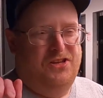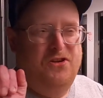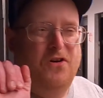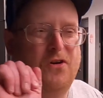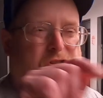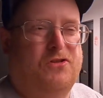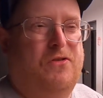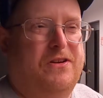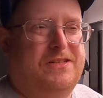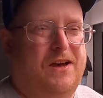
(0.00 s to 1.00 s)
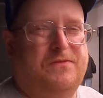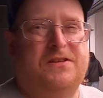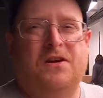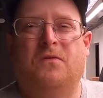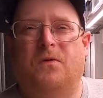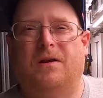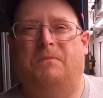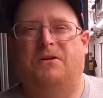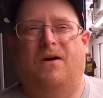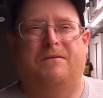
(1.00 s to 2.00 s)
You go screw yourselves. We're going
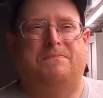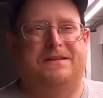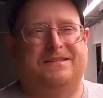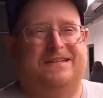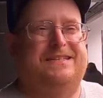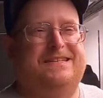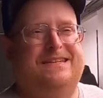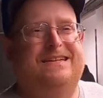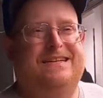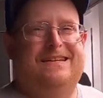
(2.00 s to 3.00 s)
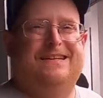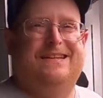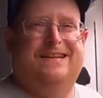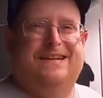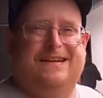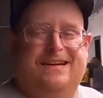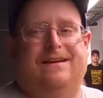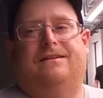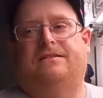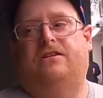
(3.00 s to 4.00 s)
to put you out of business.
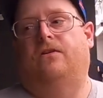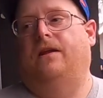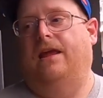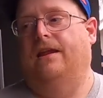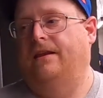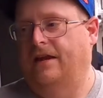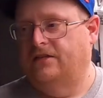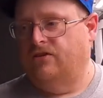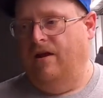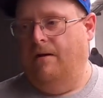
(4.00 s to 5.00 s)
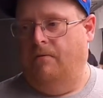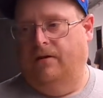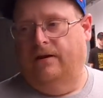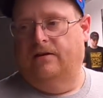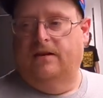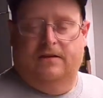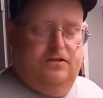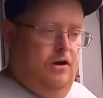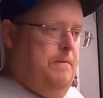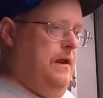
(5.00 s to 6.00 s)
So they, they scrambled and
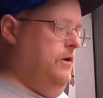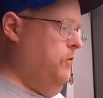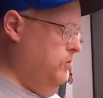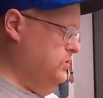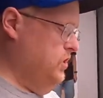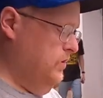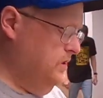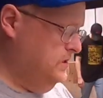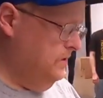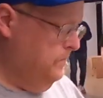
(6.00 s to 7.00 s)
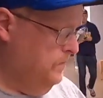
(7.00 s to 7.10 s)
started making their own sodas.